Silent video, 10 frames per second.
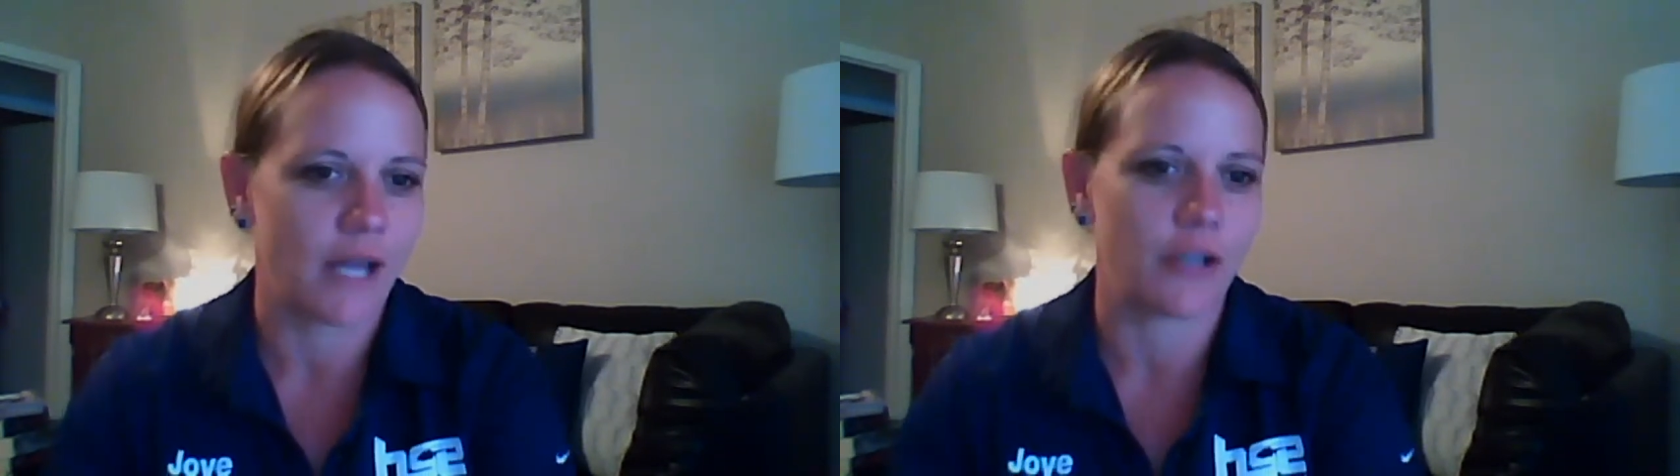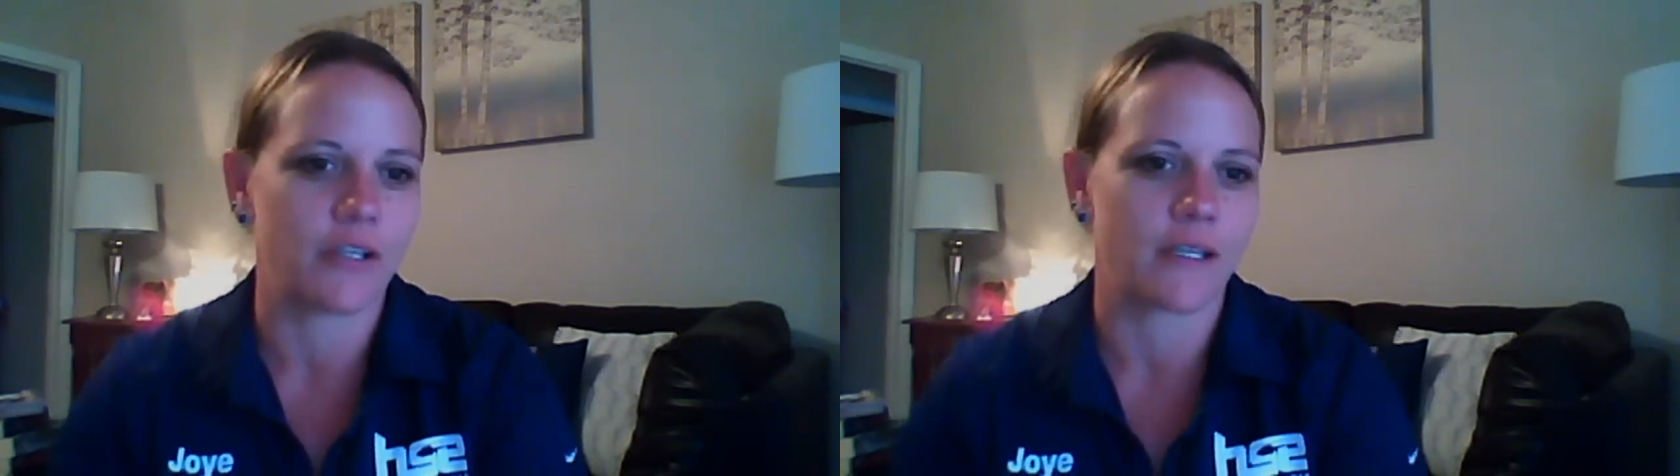
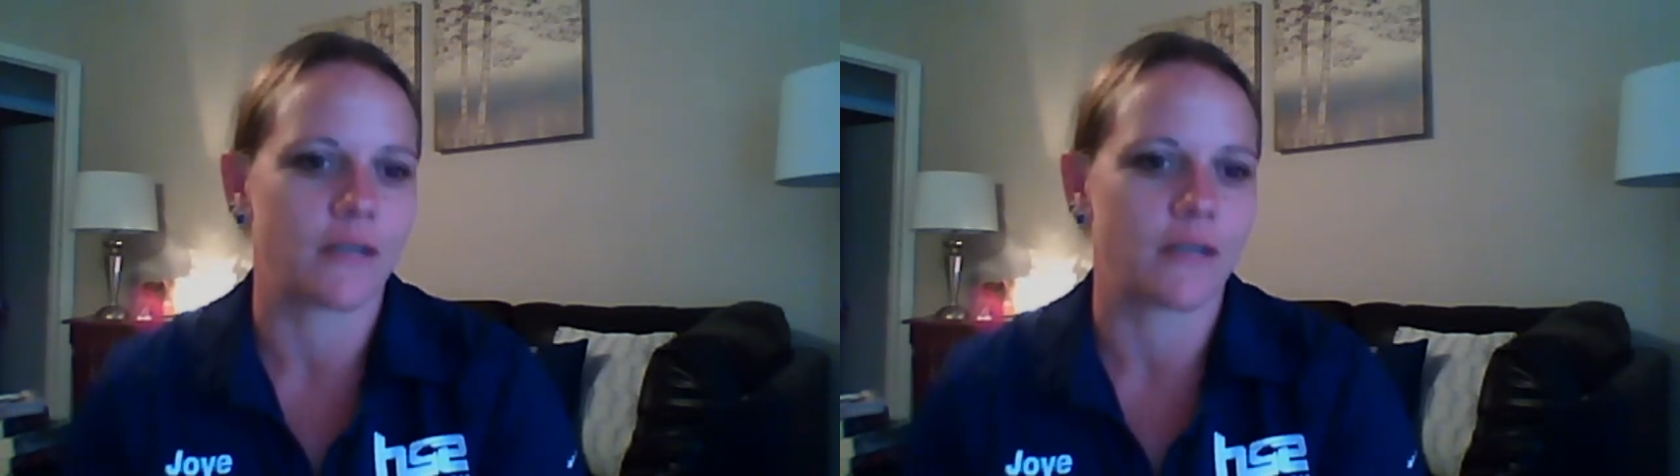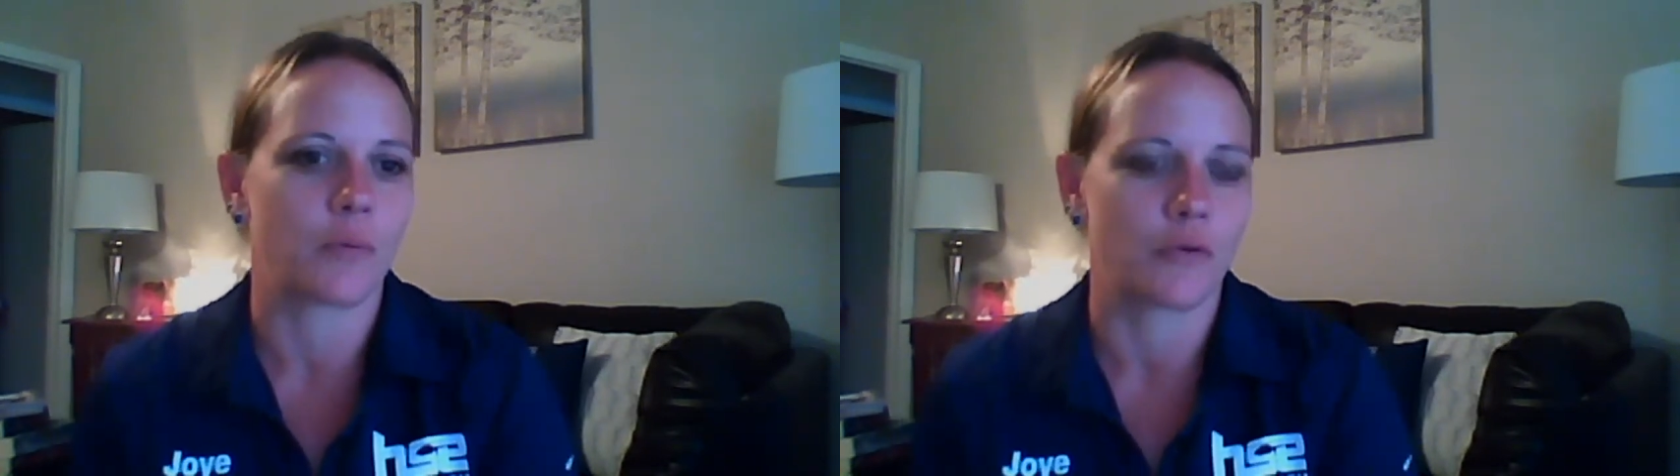how you can
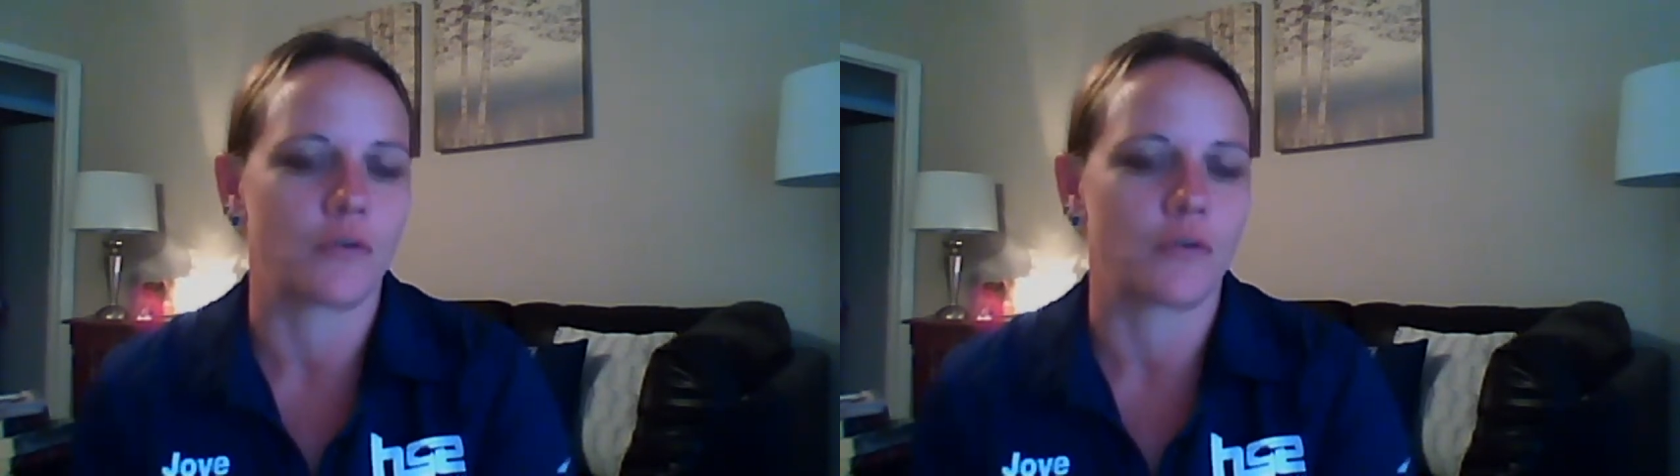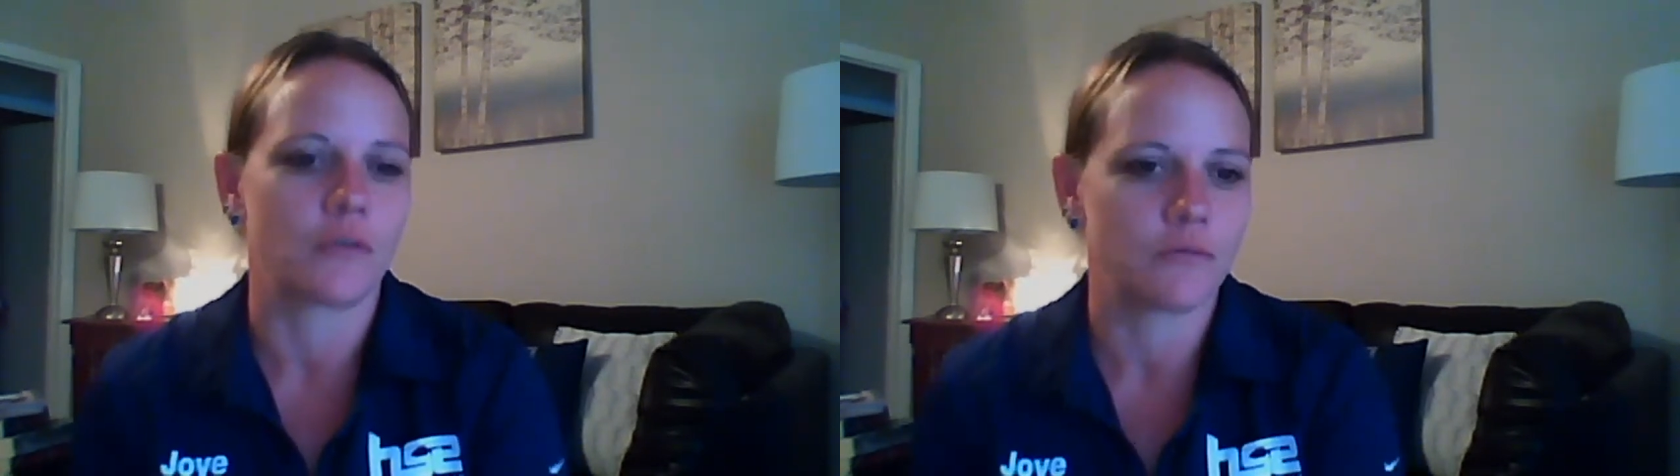get an
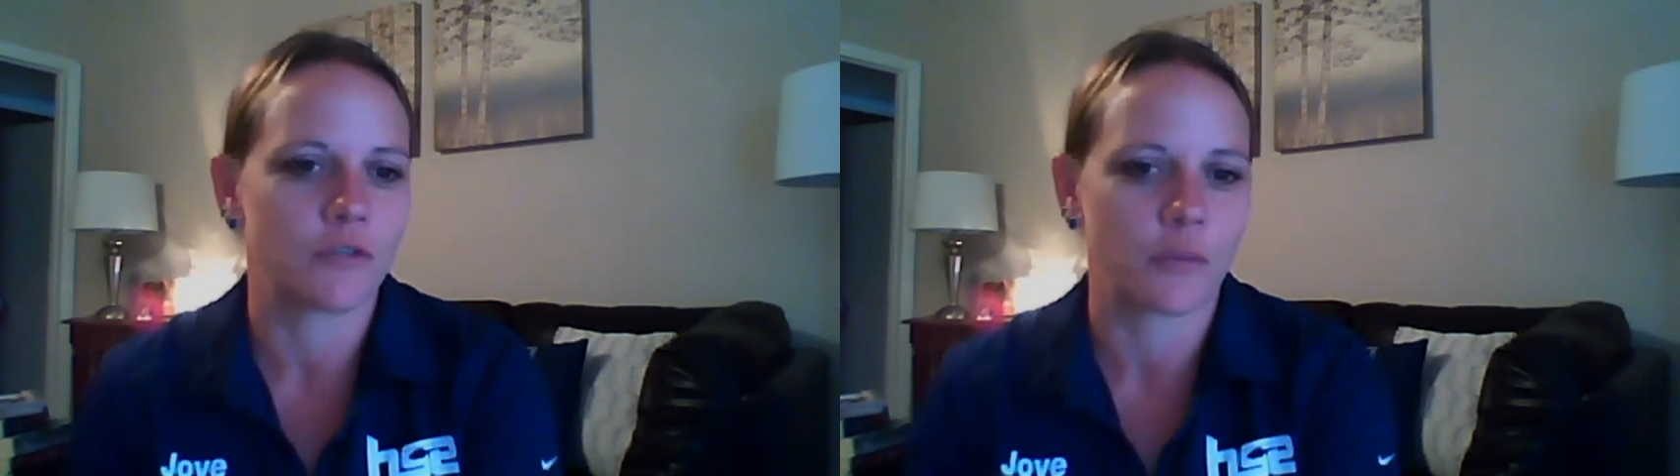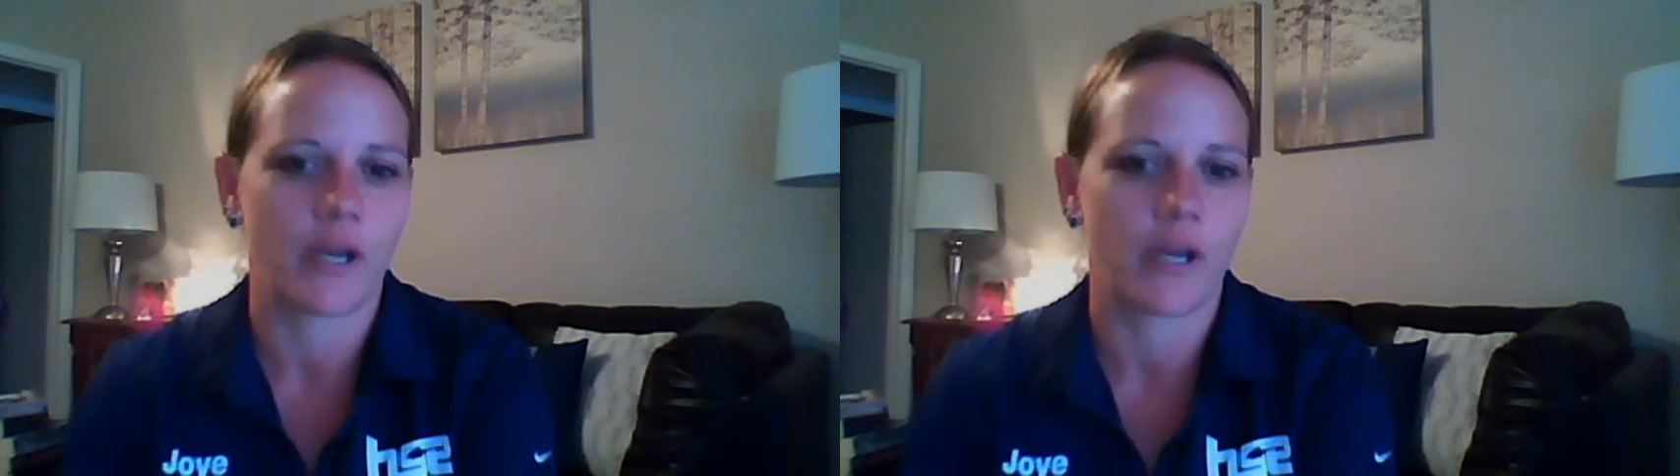approval
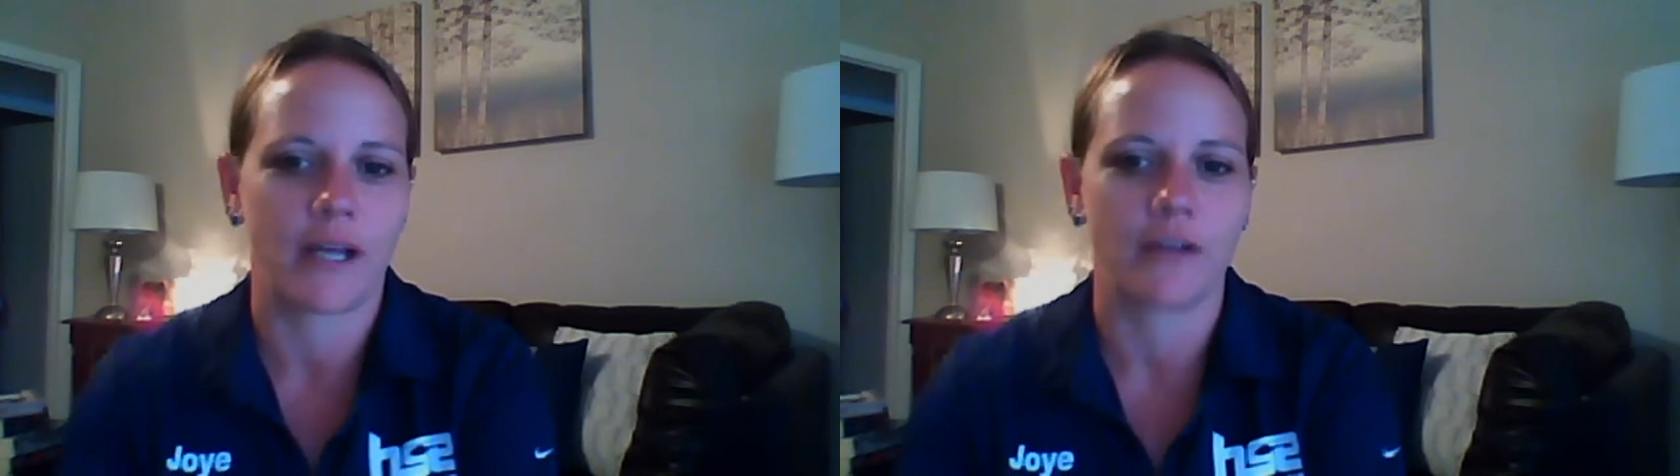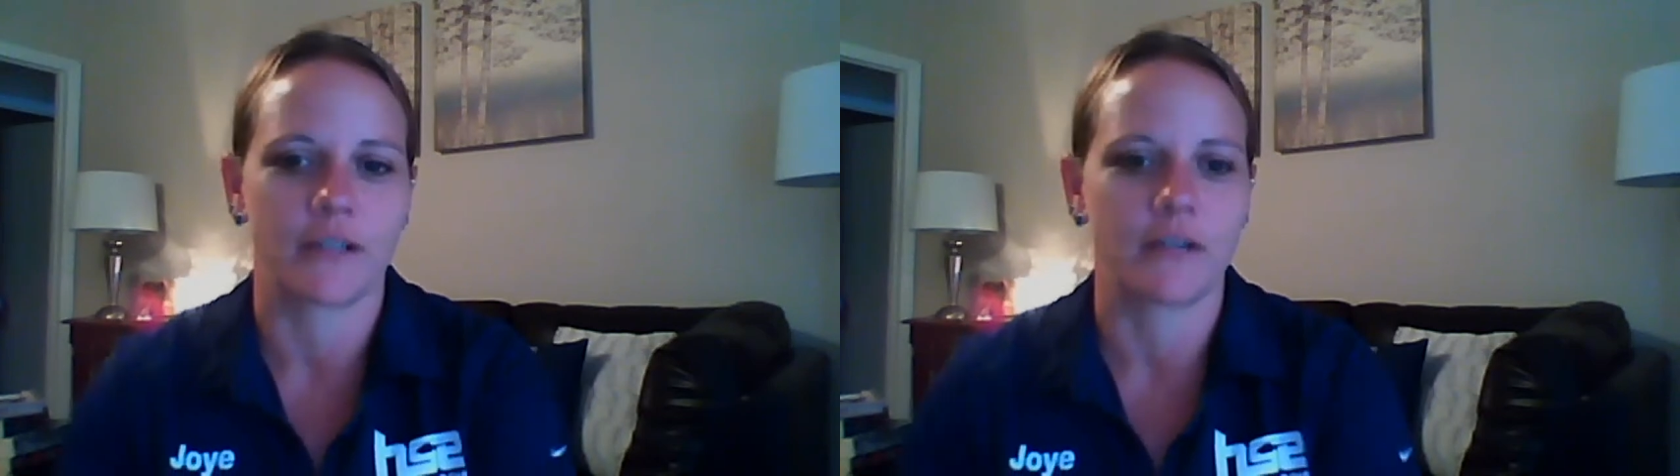for spraying out there.